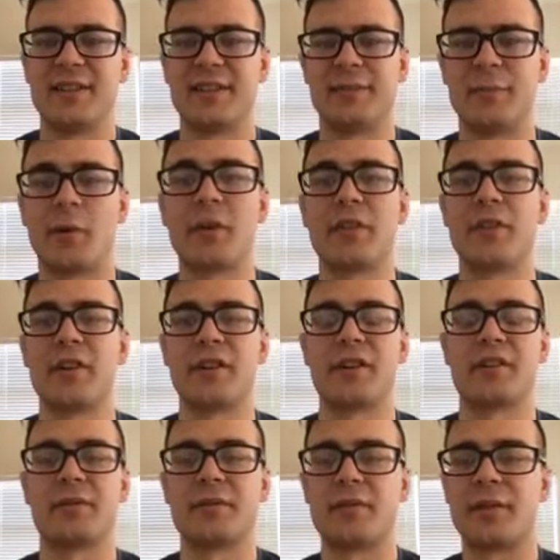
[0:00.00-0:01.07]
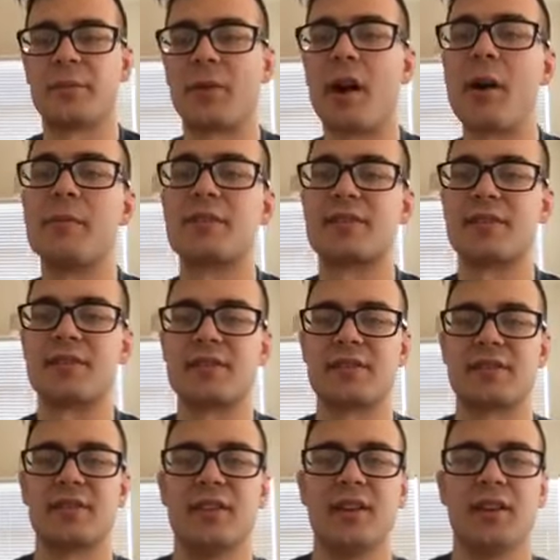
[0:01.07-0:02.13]
or their
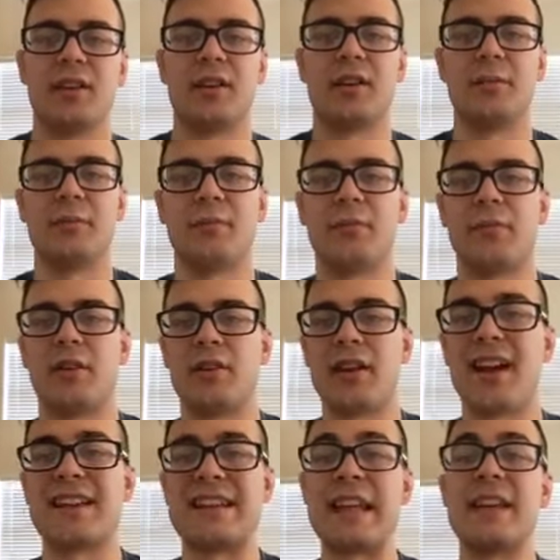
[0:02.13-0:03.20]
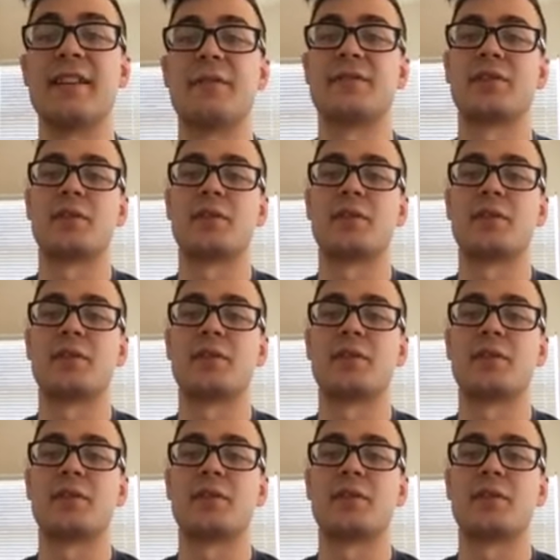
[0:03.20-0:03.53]
promises are not native.